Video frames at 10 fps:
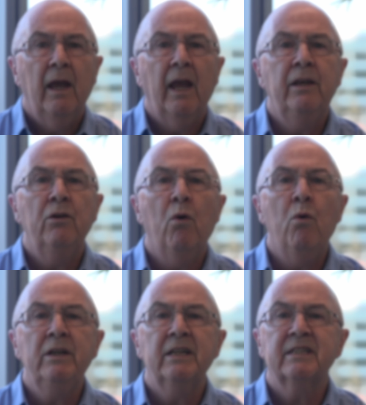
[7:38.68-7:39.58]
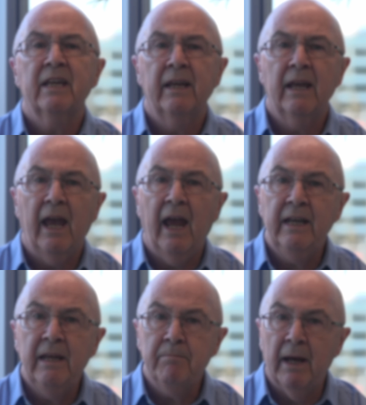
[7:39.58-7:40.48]
In auditing
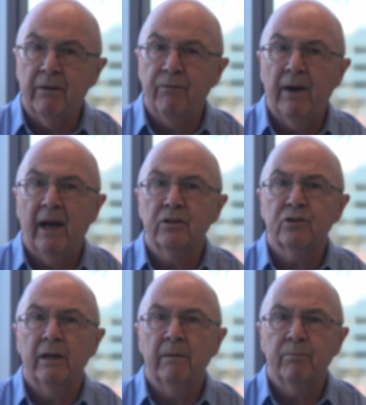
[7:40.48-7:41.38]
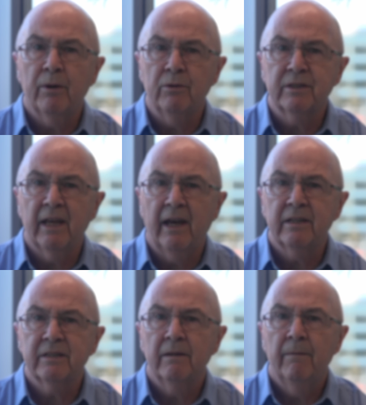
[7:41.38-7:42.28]
any manufacturing
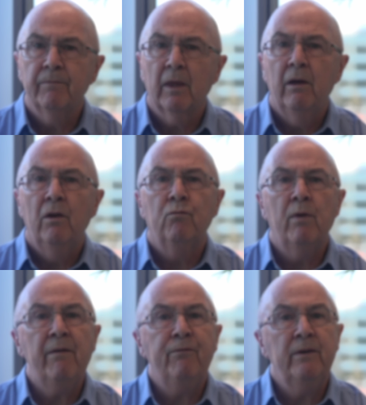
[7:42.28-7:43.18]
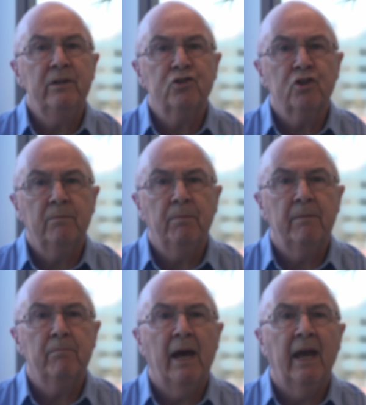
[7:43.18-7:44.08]
process, reference should
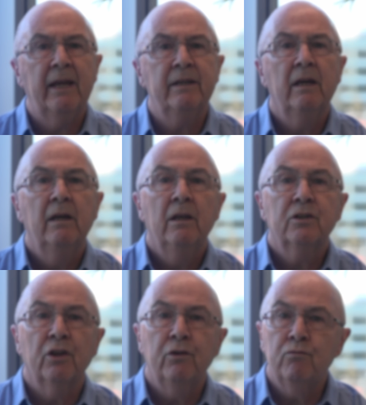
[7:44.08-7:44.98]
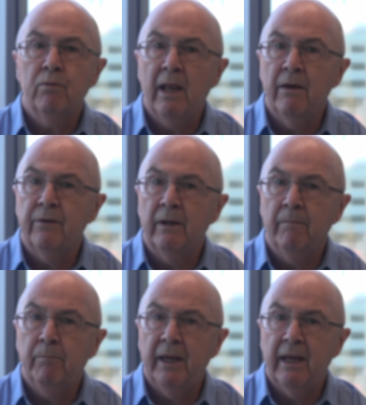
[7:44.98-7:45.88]
be made to the
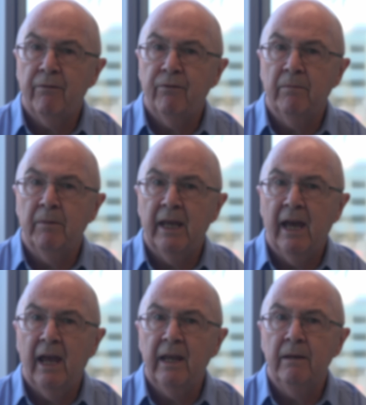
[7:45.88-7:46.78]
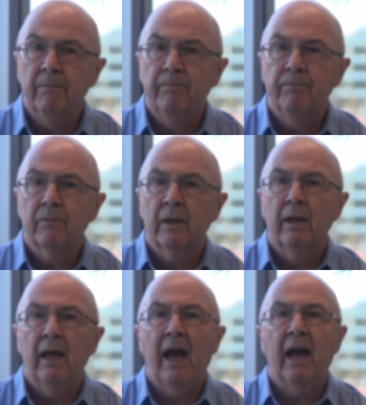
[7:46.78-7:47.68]
relevant PFMEA
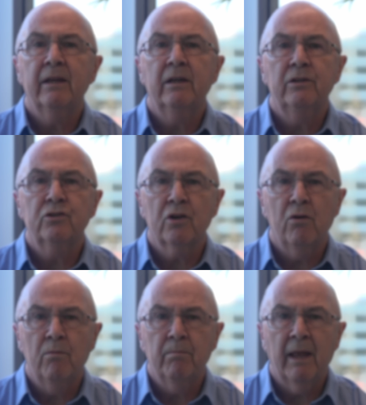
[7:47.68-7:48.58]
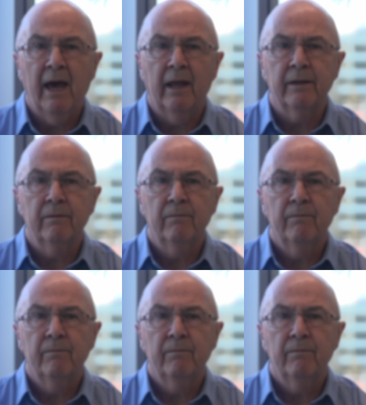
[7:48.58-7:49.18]
and control plan.